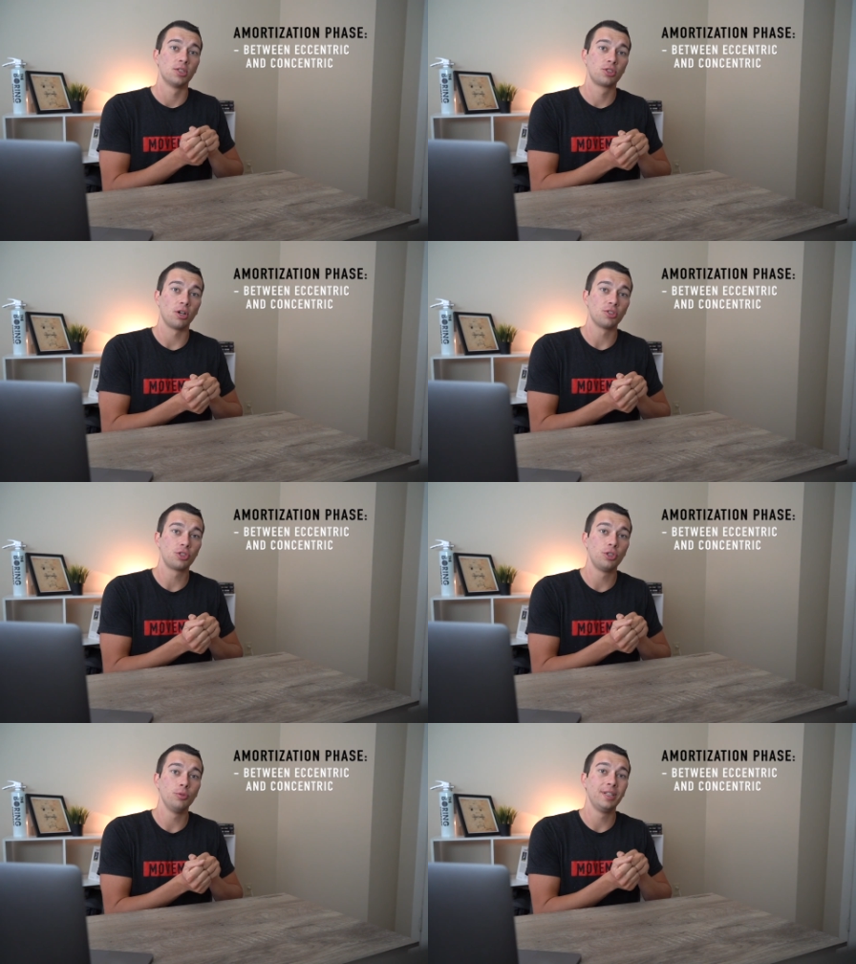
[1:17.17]

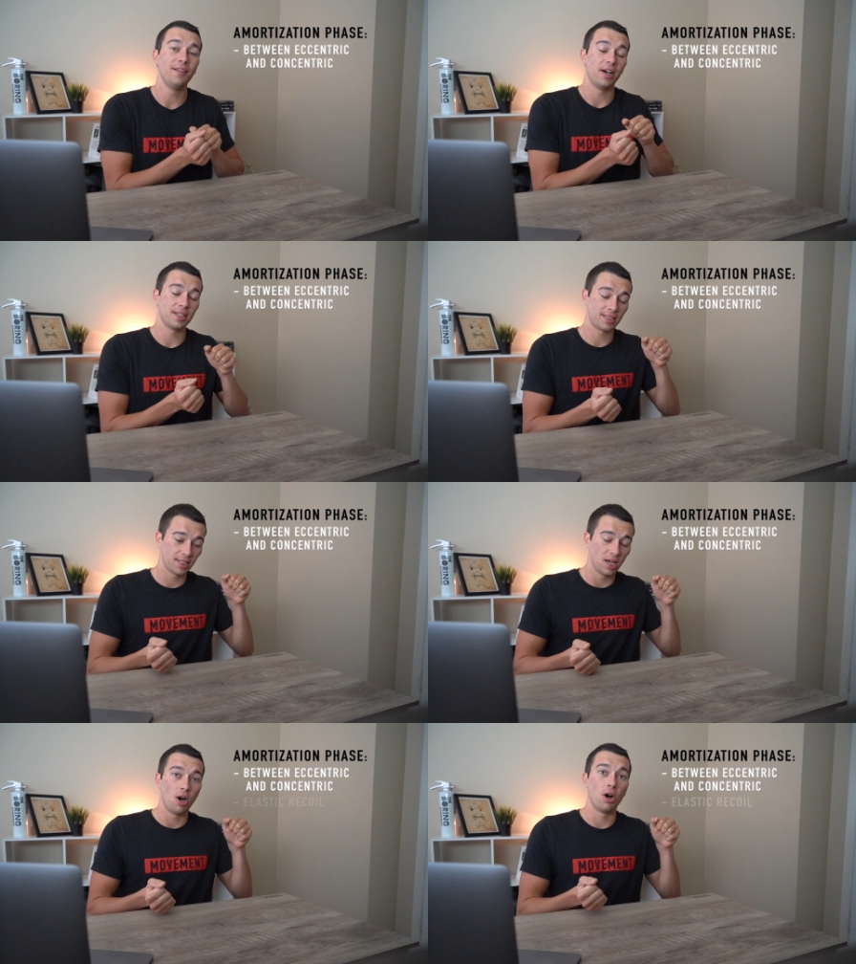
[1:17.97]
starts to give
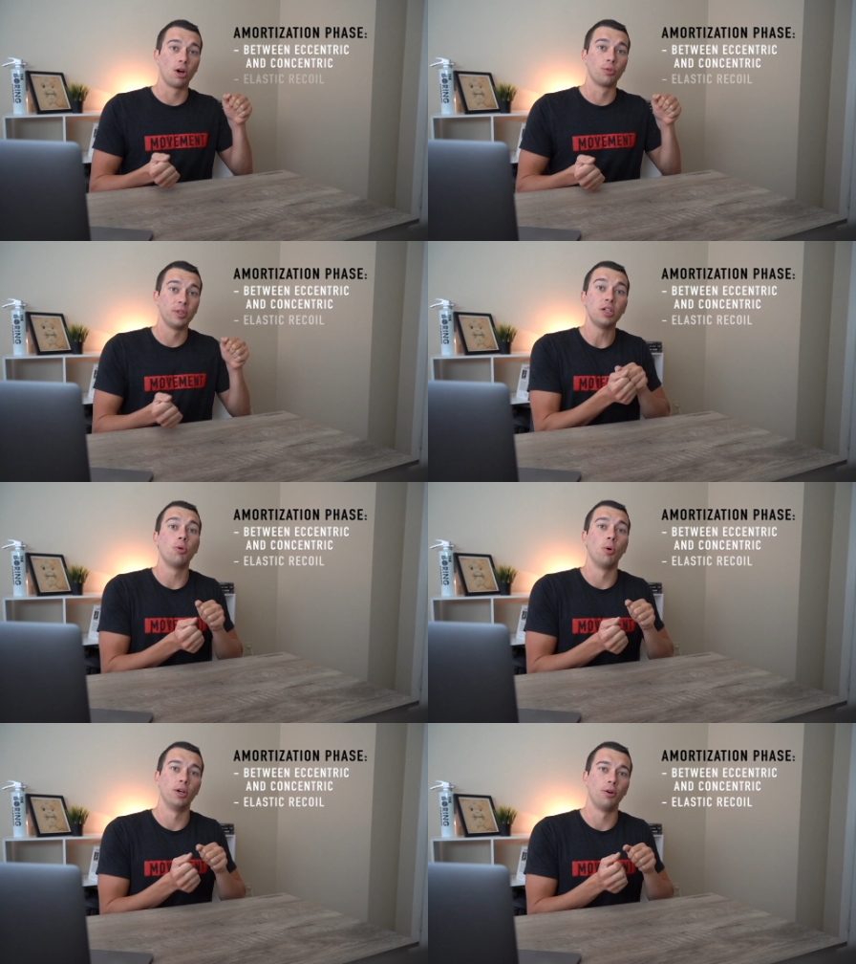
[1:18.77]
us our
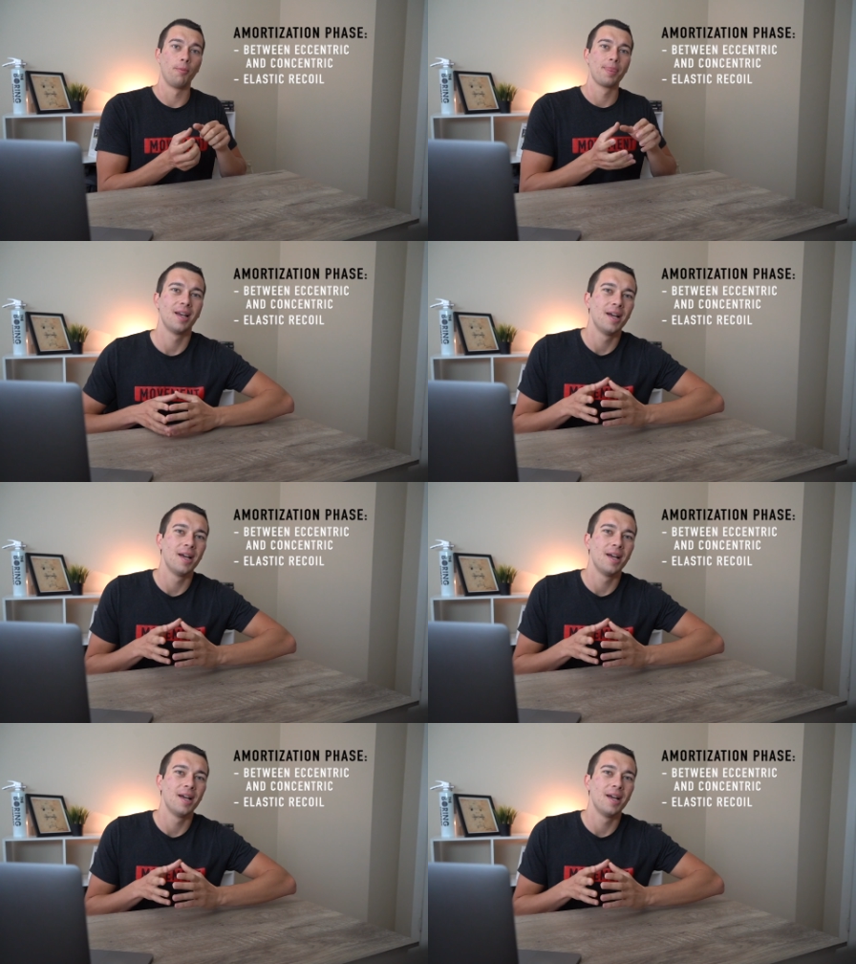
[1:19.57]
recoil.